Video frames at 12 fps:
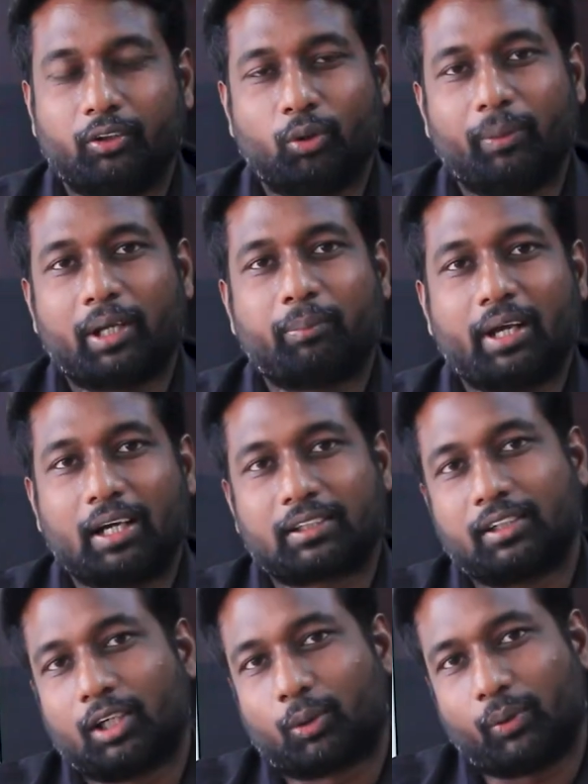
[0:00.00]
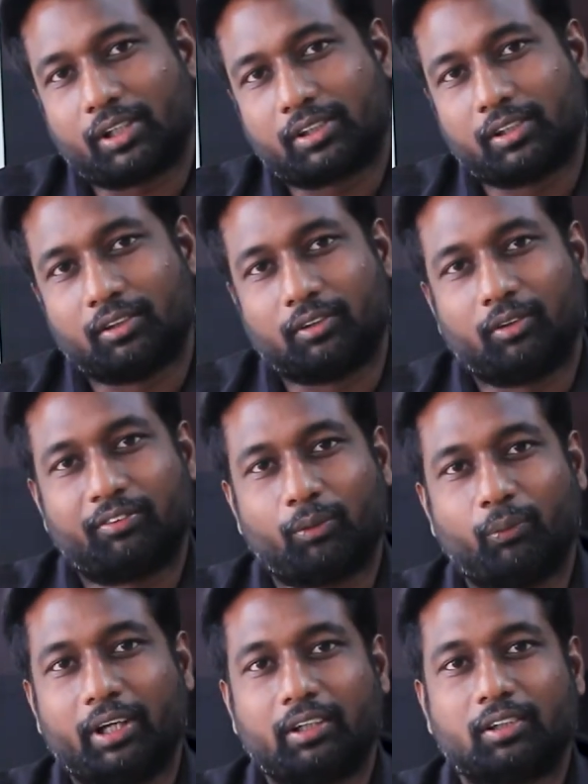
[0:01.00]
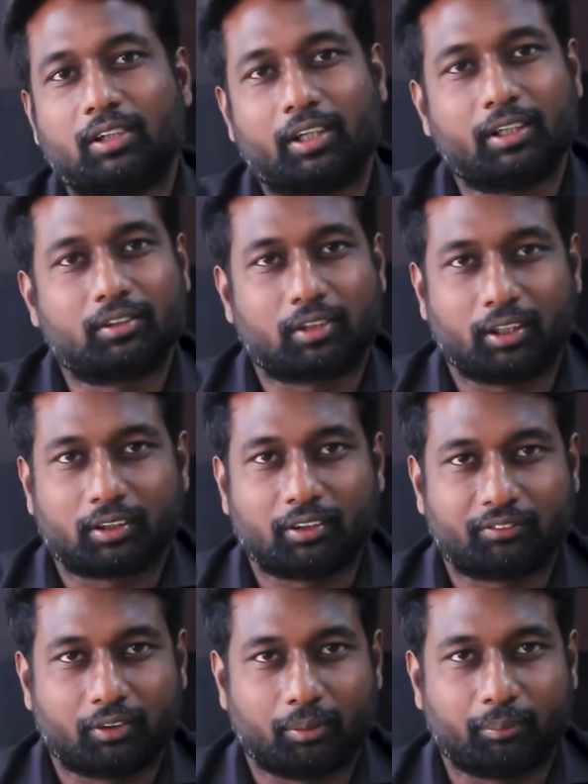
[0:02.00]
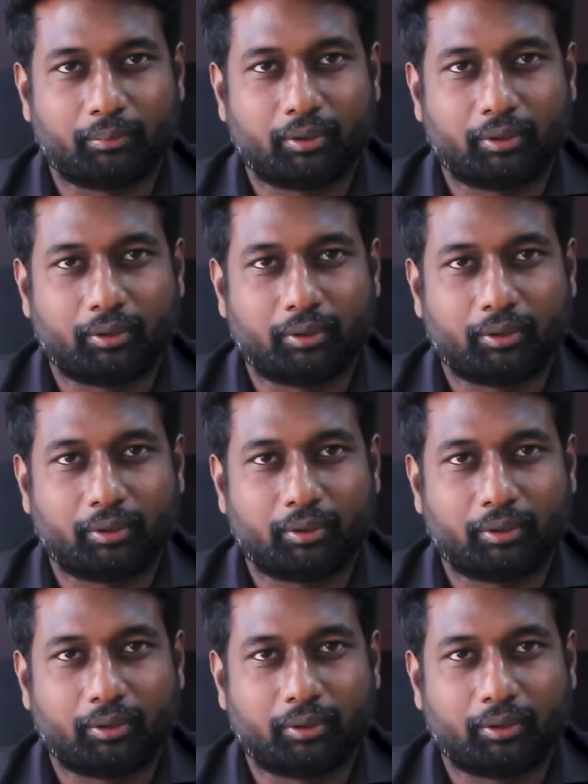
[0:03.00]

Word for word: You might be asking a question from where this honey is collected from.